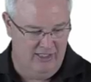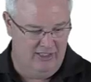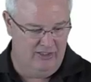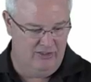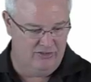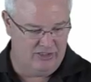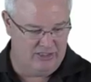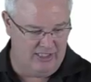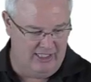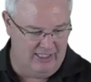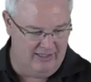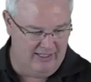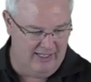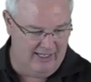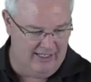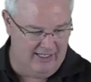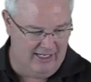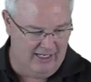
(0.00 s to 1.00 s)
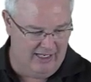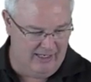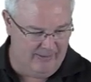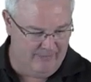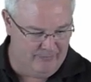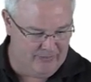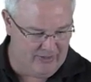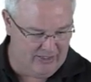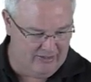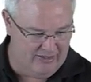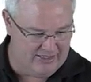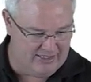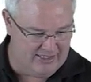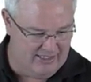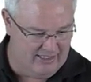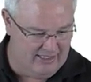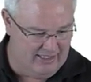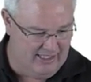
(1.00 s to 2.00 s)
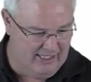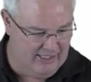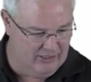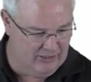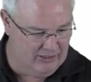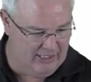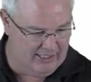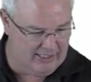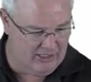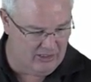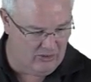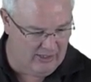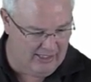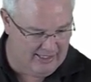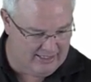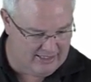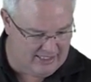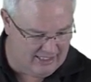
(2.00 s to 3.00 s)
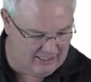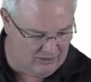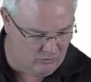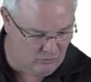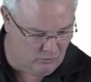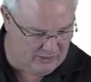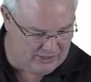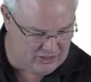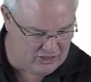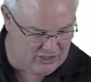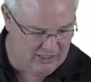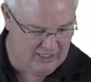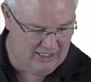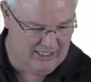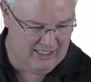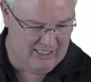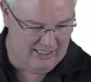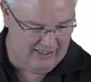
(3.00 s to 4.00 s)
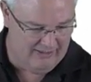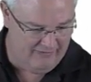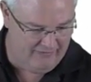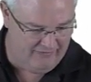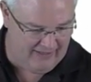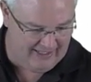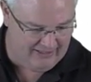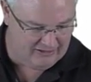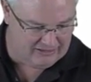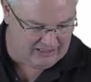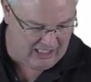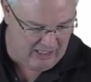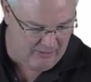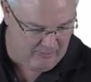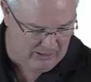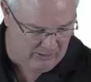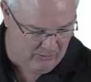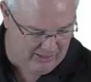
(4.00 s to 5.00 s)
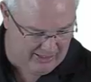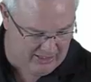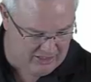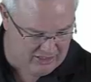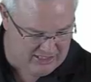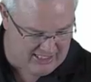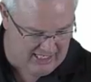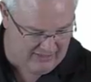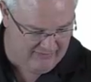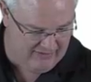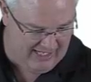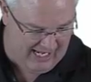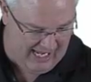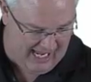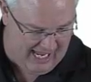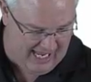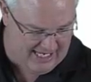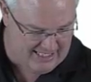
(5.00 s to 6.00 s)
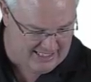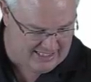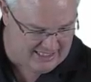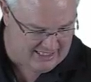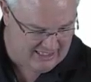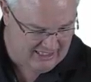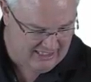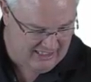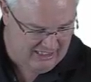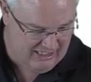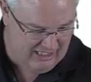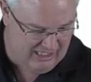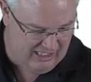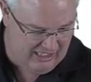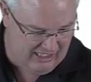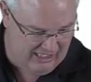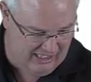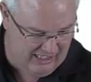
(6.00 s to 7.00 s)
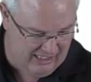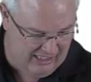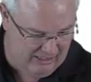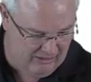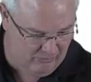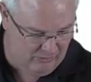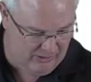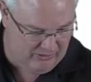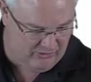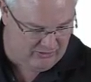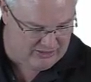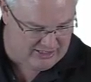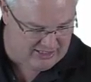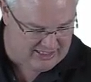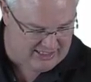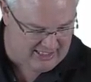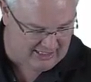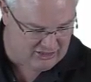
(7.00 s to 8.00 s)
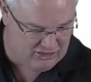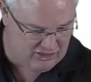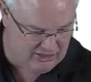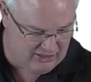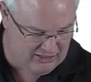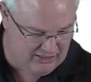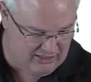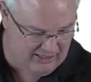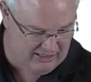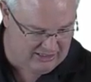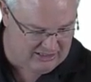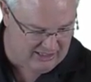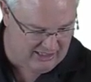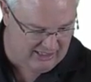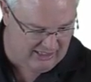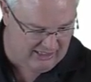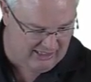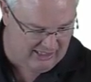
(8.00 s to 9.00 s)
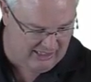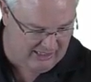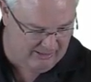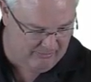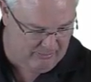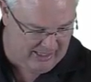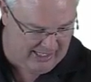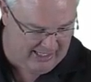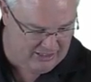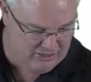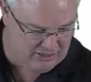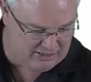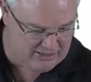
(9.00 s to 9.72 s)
you'll see that listed in here. I can go ahead and tell it which file type I want to save it as, whether it's a section, it's a page,